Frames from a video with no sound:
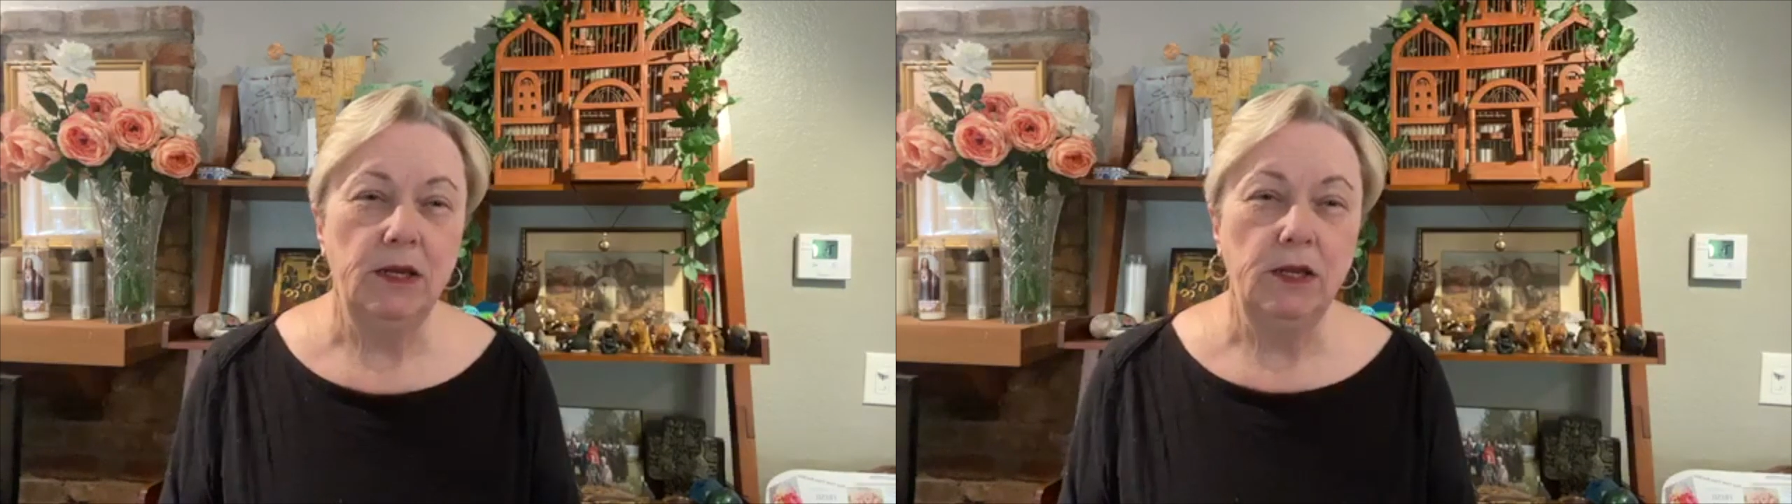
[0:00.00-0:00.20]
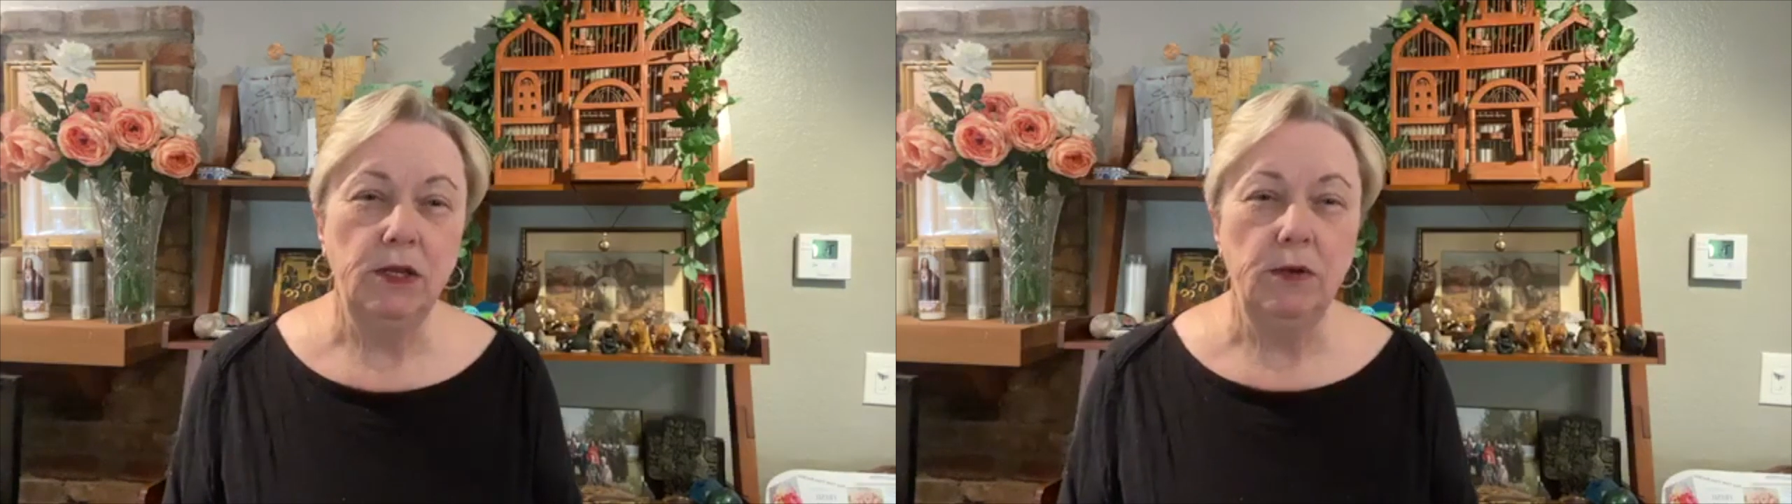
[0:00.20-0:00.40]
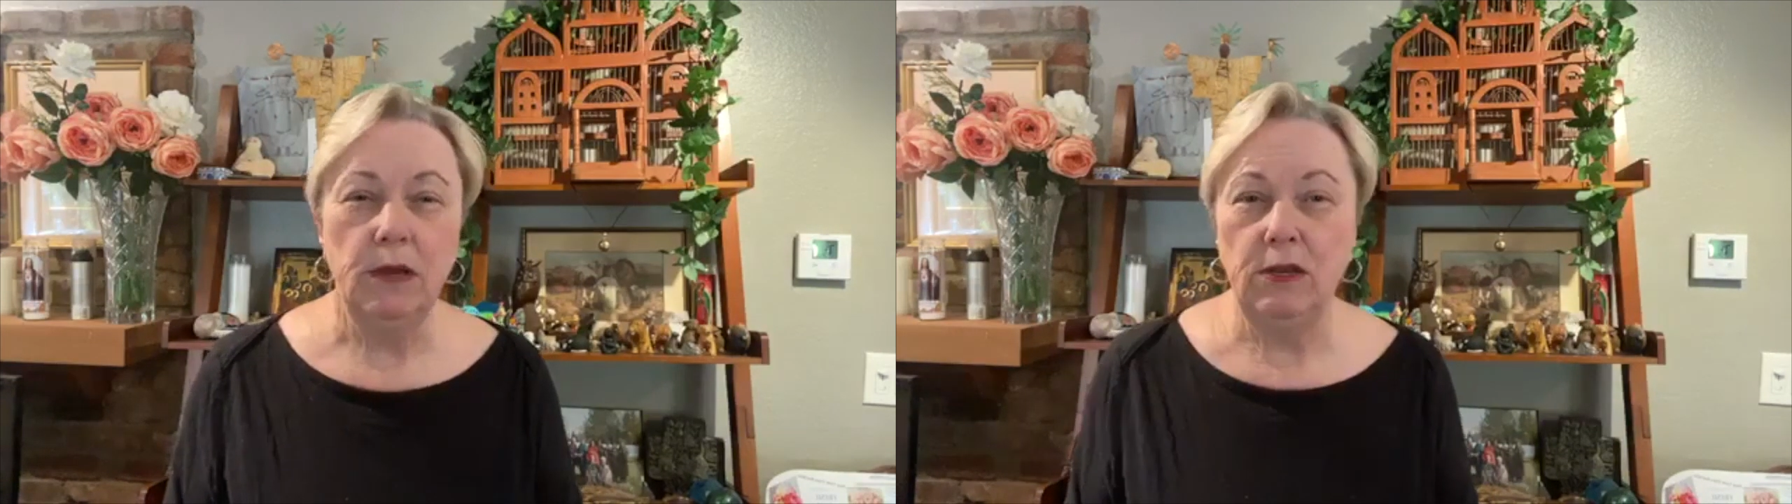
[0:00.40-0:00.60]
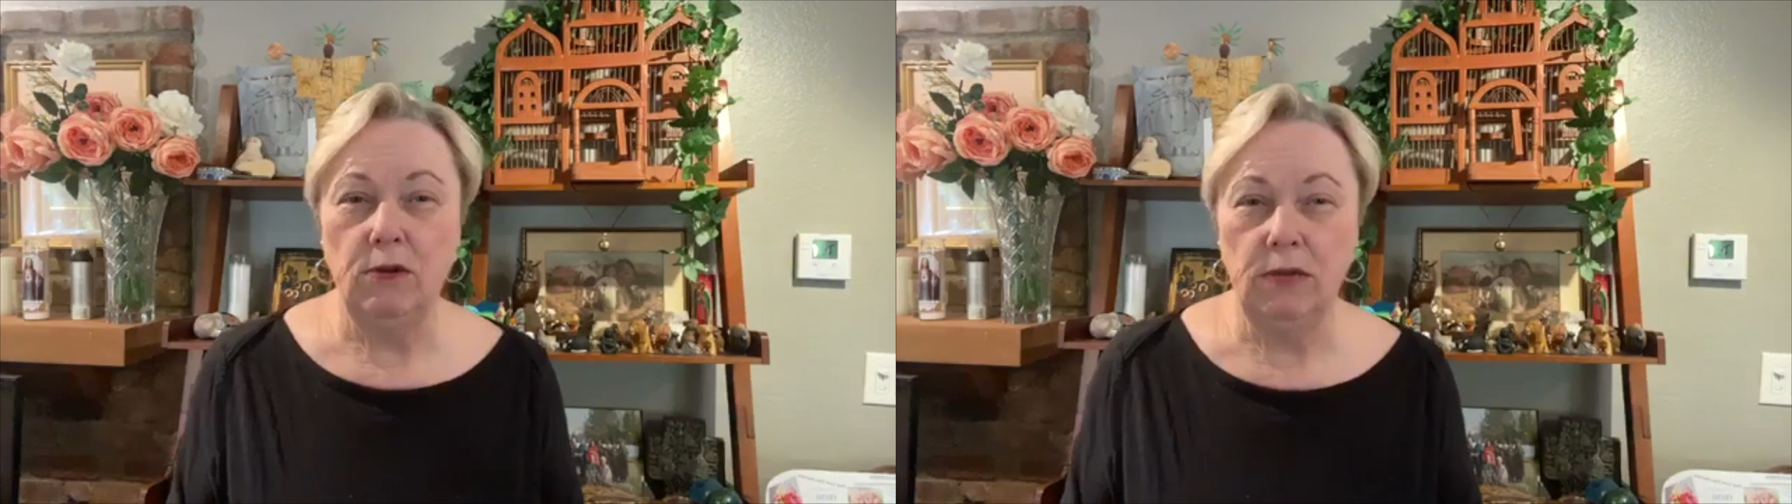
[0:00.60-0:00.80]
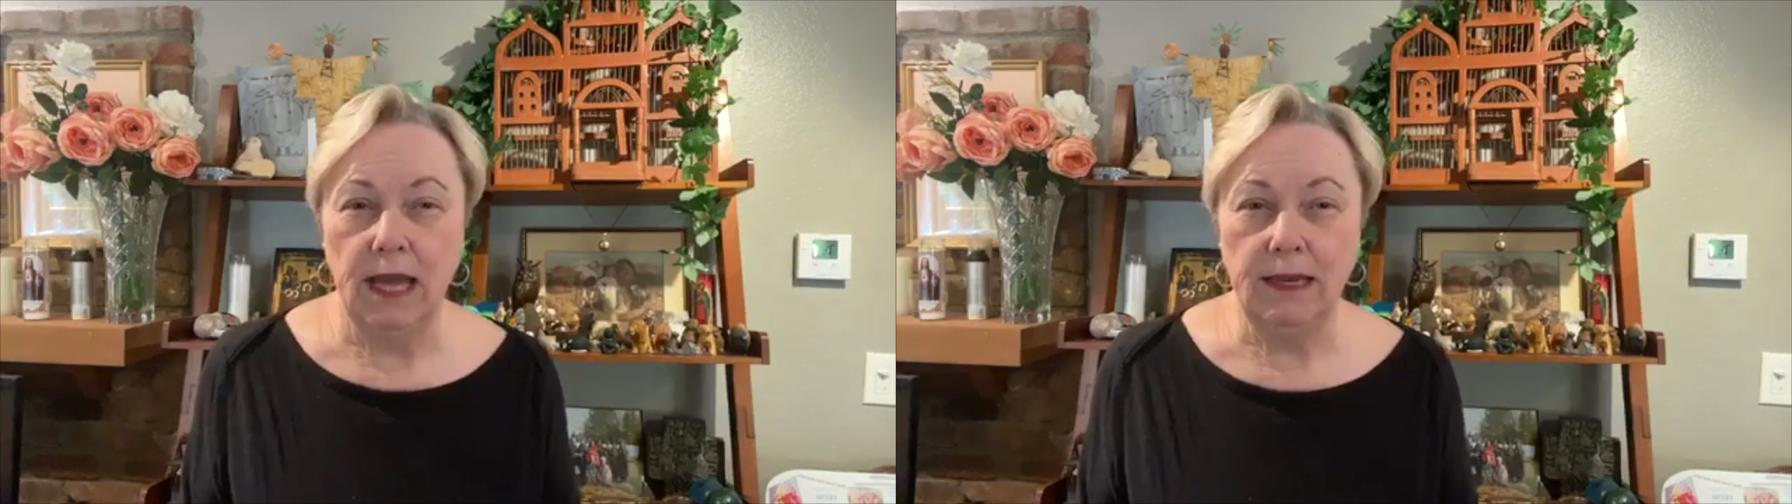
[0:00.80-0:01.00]
new and you
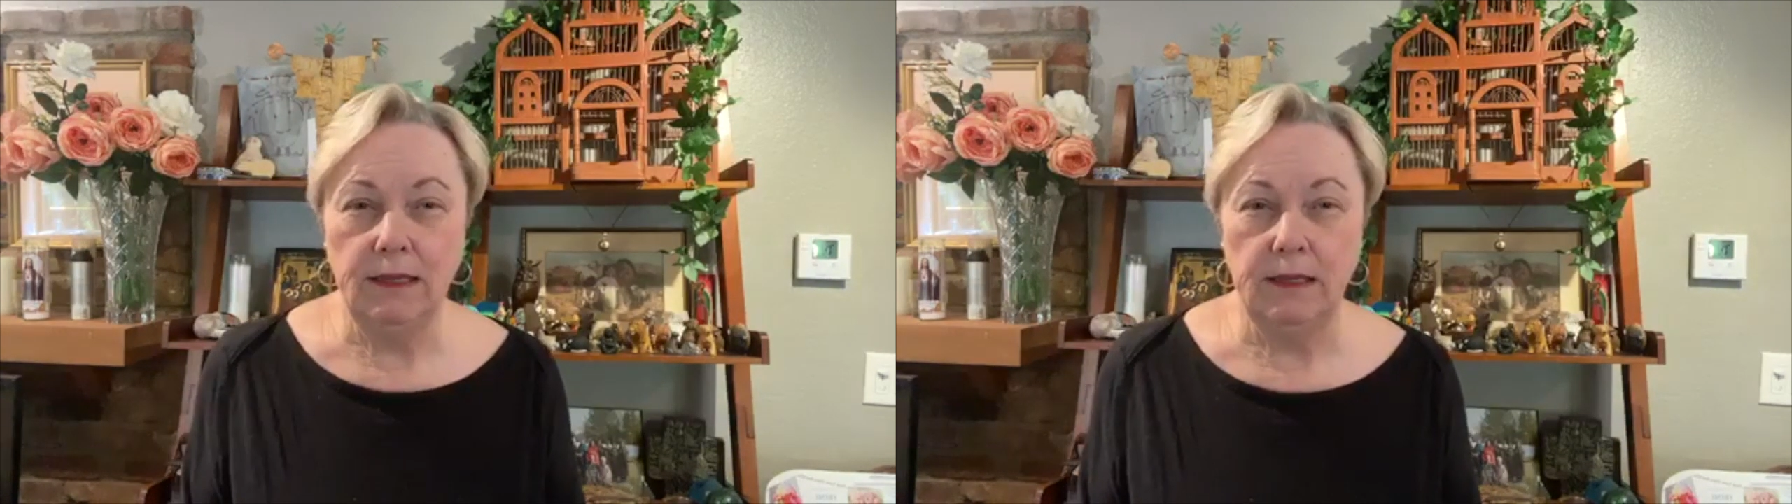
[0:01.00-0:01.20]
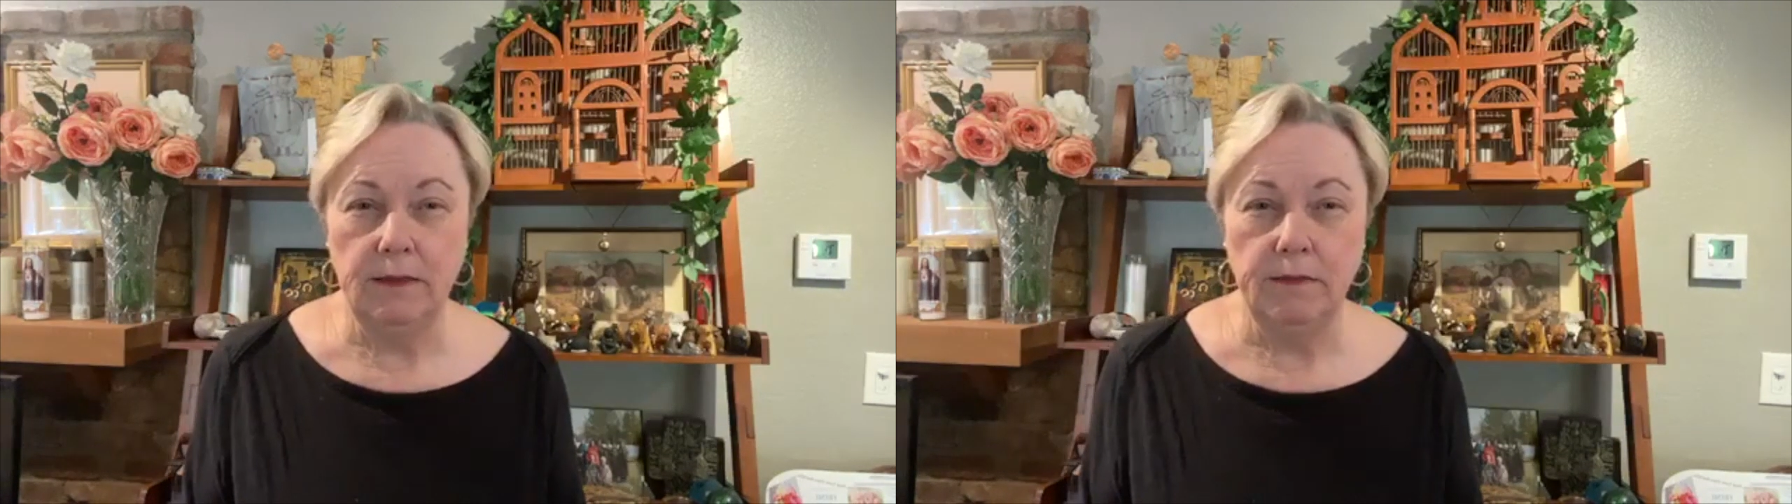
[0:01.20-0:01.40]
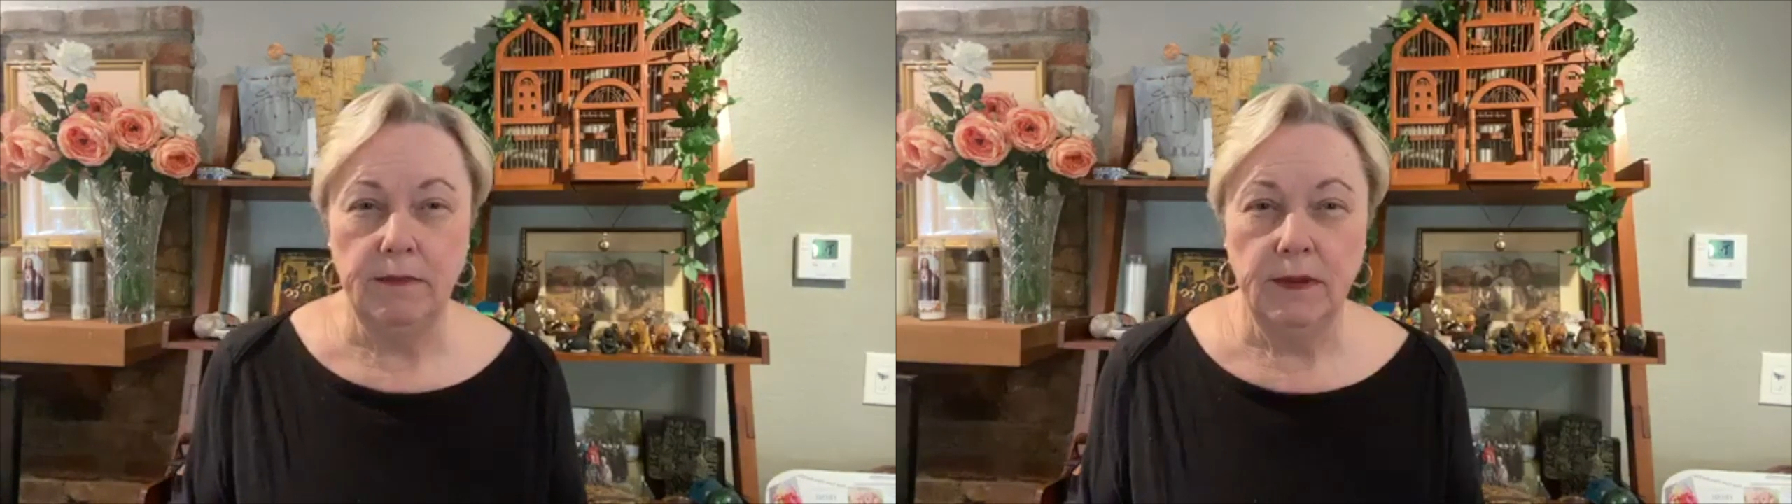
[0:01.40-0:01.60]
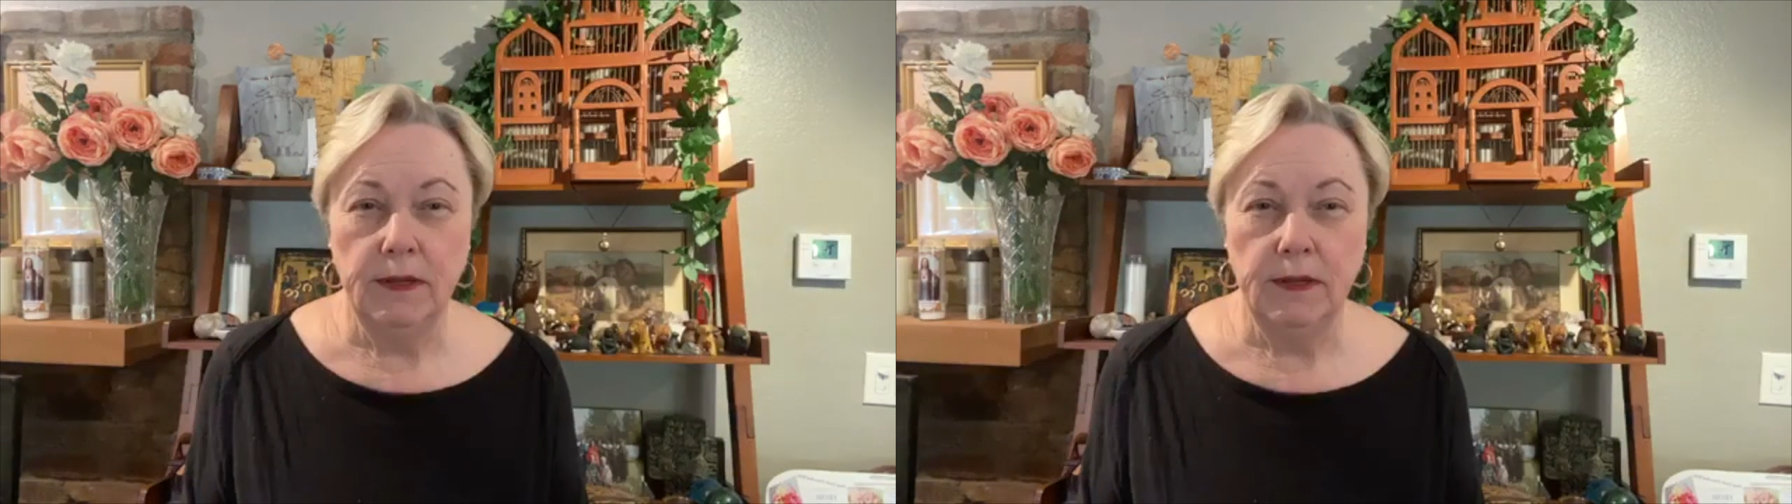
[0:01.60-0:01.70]
liked them,